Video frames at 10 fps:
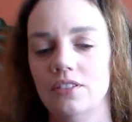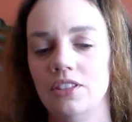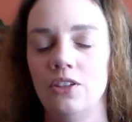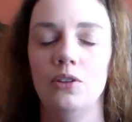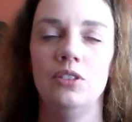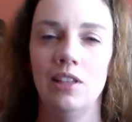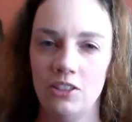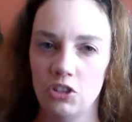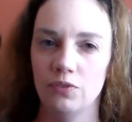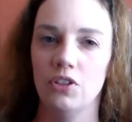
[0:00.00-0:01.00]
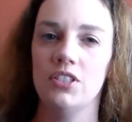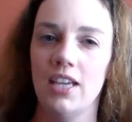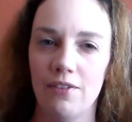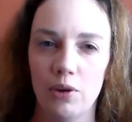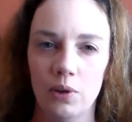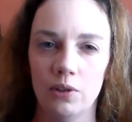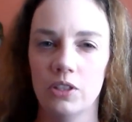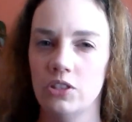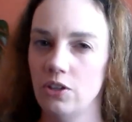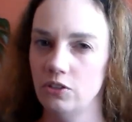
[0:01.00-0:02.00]
you know, Lynch and Frost ever want to
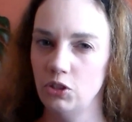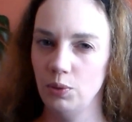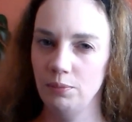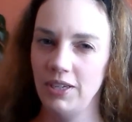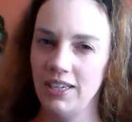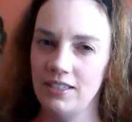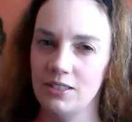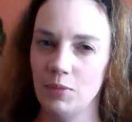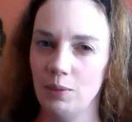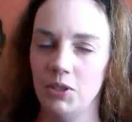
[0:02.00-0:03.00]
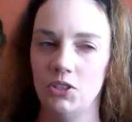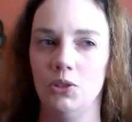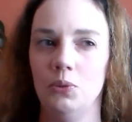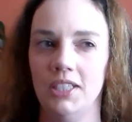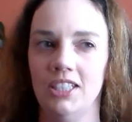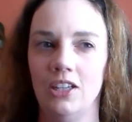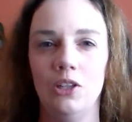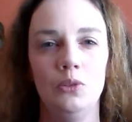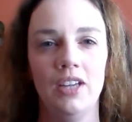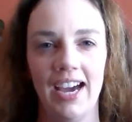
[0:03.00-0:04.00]
return to Twin Peaks, maybe to
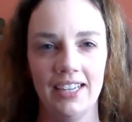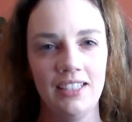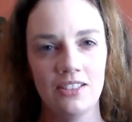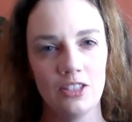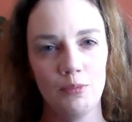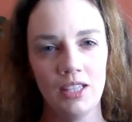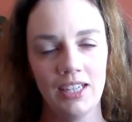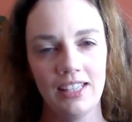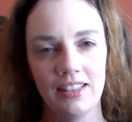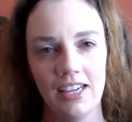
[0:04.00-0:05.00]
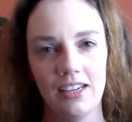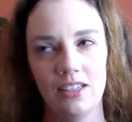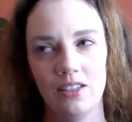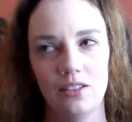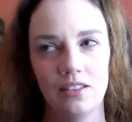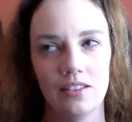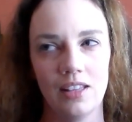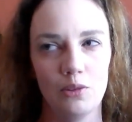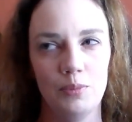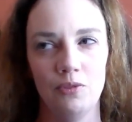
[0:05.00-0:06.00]
include Annie in something like that.
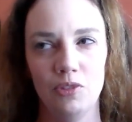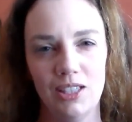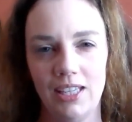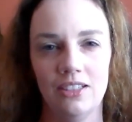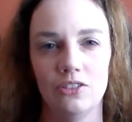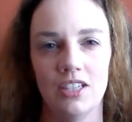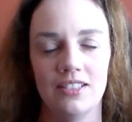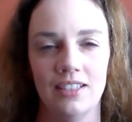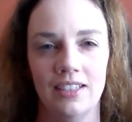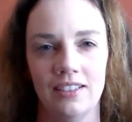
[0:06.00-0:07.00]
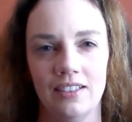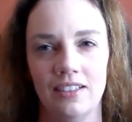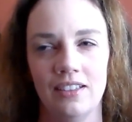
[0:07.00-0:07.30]
That would be really interesting.